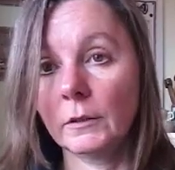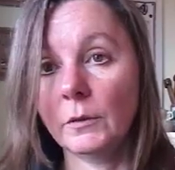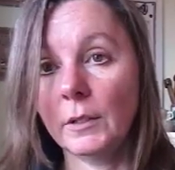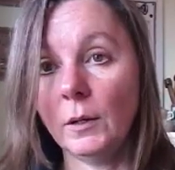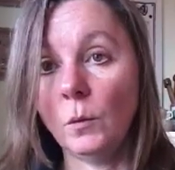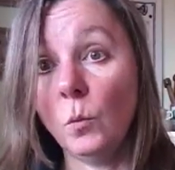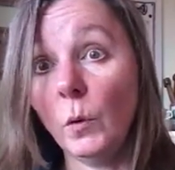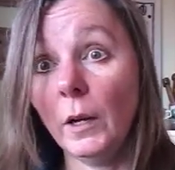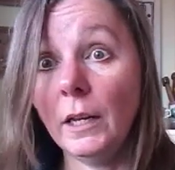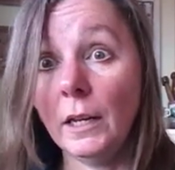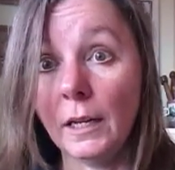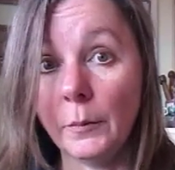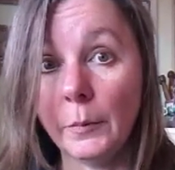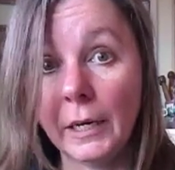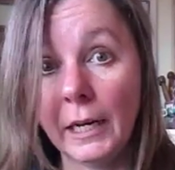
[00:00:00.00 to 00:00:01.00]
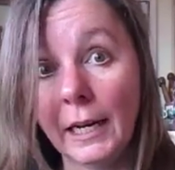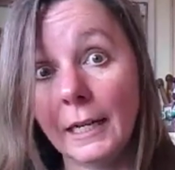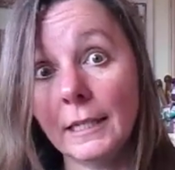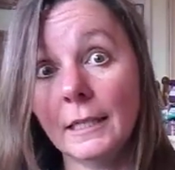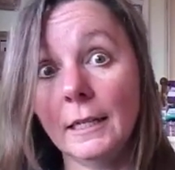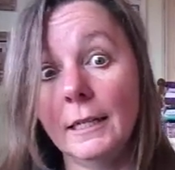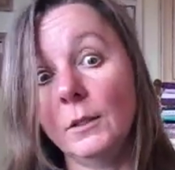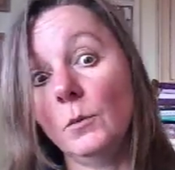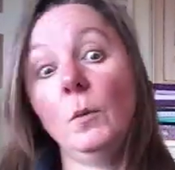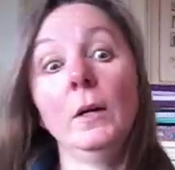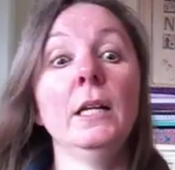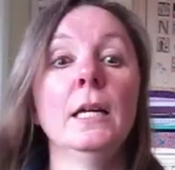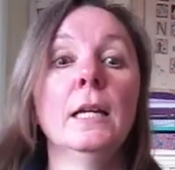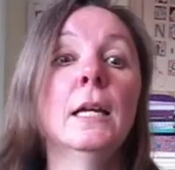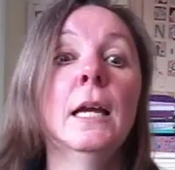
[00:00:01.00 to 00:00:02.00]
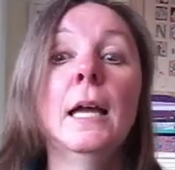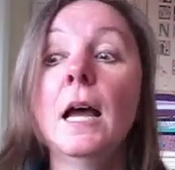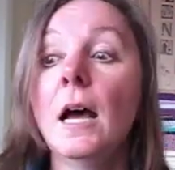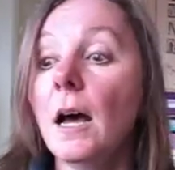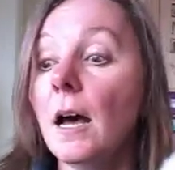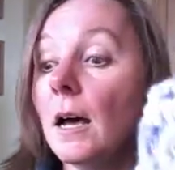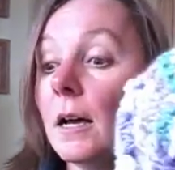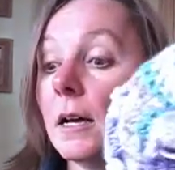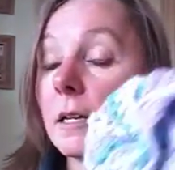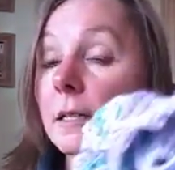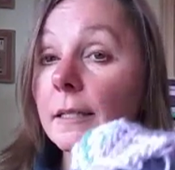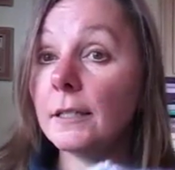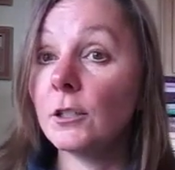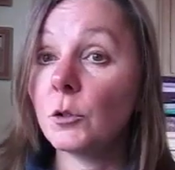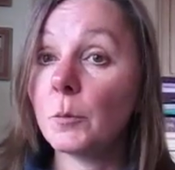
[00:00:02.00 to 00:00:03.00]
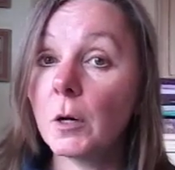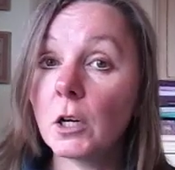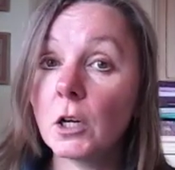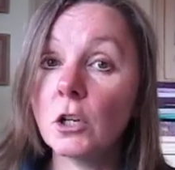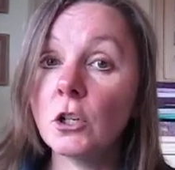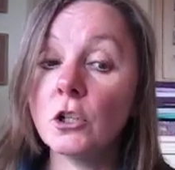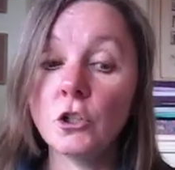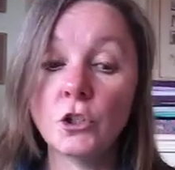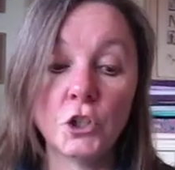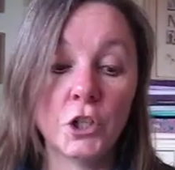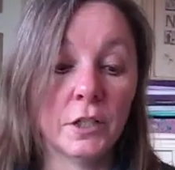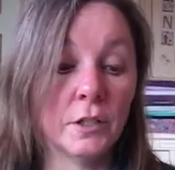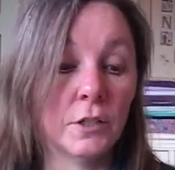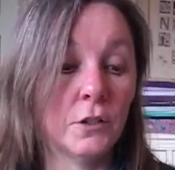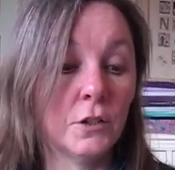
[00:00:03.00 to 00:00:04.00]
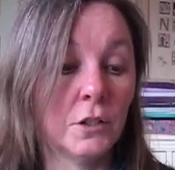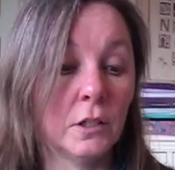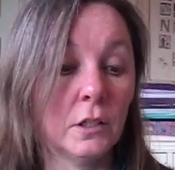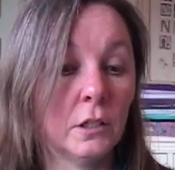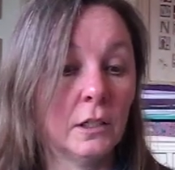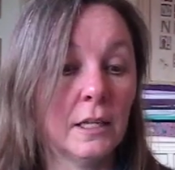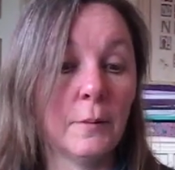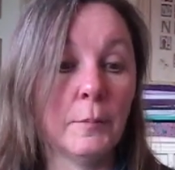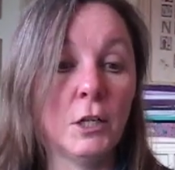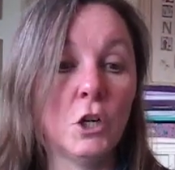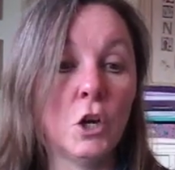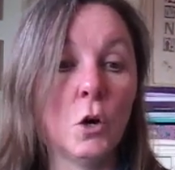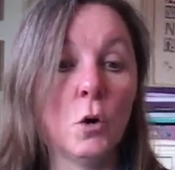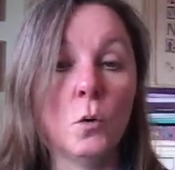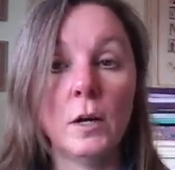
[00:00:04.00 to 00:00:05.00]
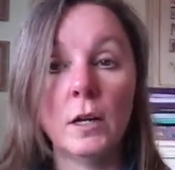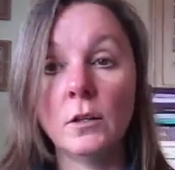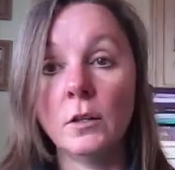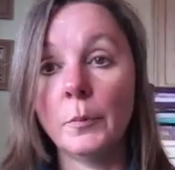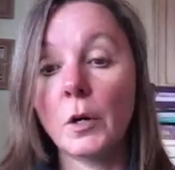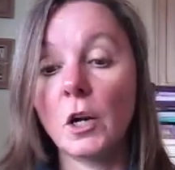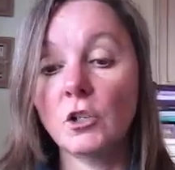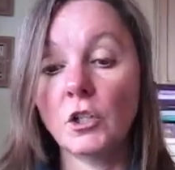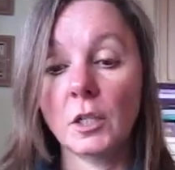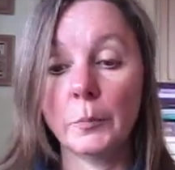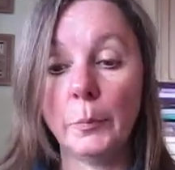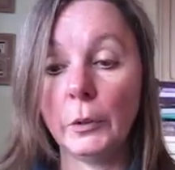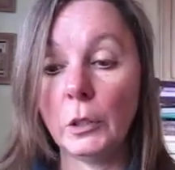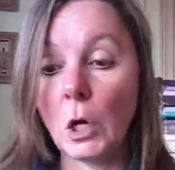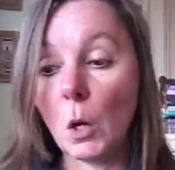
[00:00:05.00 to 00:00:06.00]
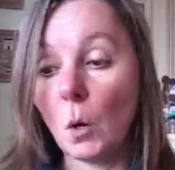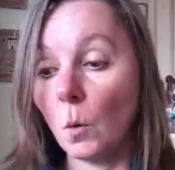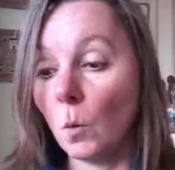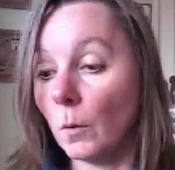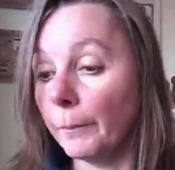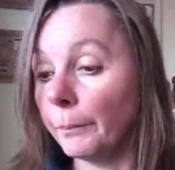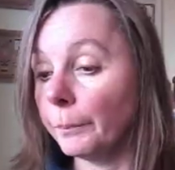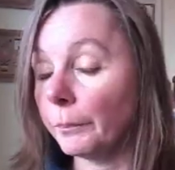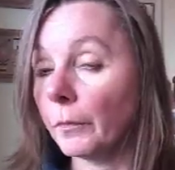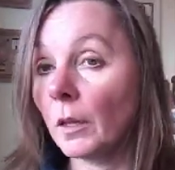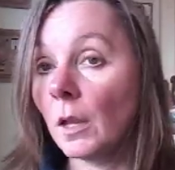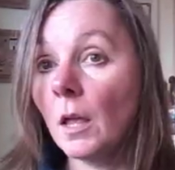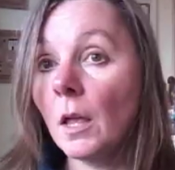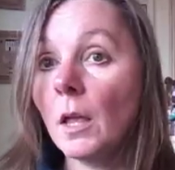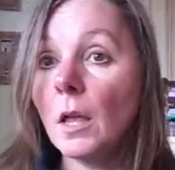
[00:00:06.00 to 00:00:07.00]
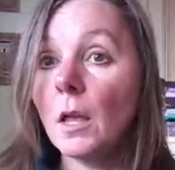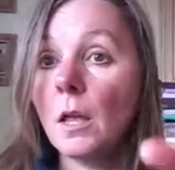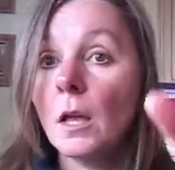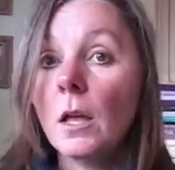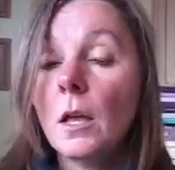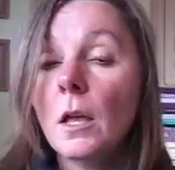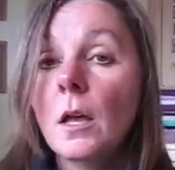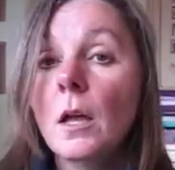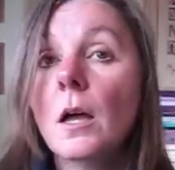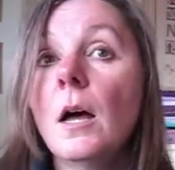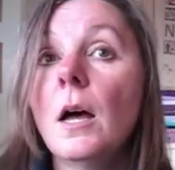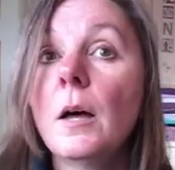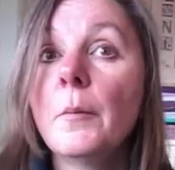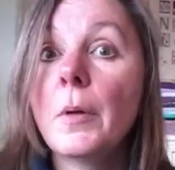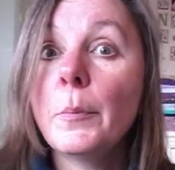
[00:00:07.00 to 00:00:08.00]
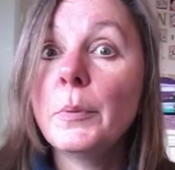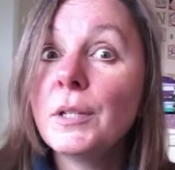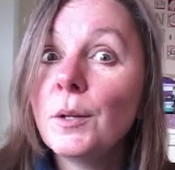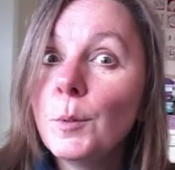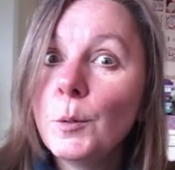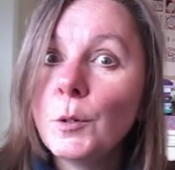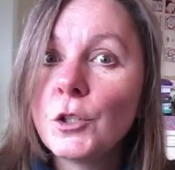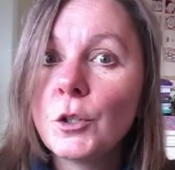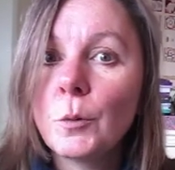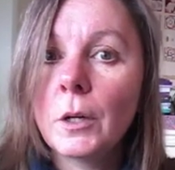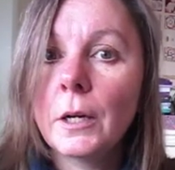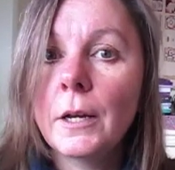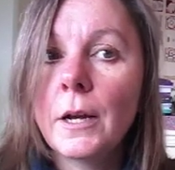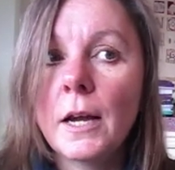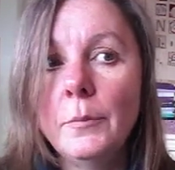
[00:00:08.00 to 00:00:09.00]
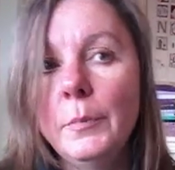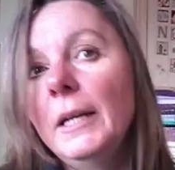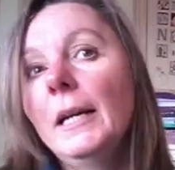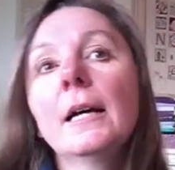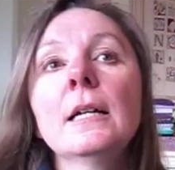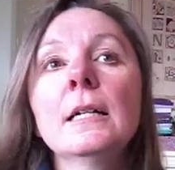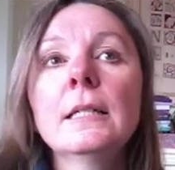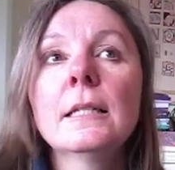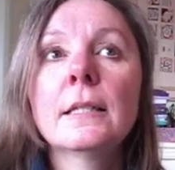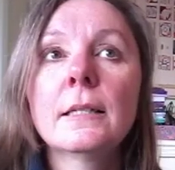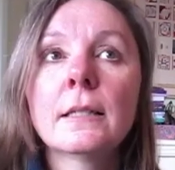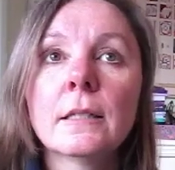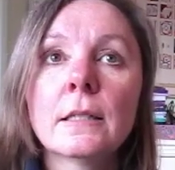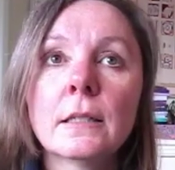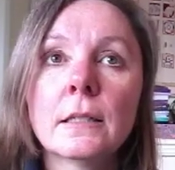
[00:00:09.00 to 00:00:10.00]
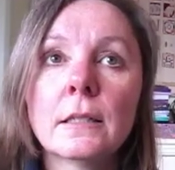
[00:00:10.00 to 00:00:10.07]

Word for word: I'll say winning, but I guess it is winning, a stitch marker, just let me know in the projects below. Um, but tell me what you're working on because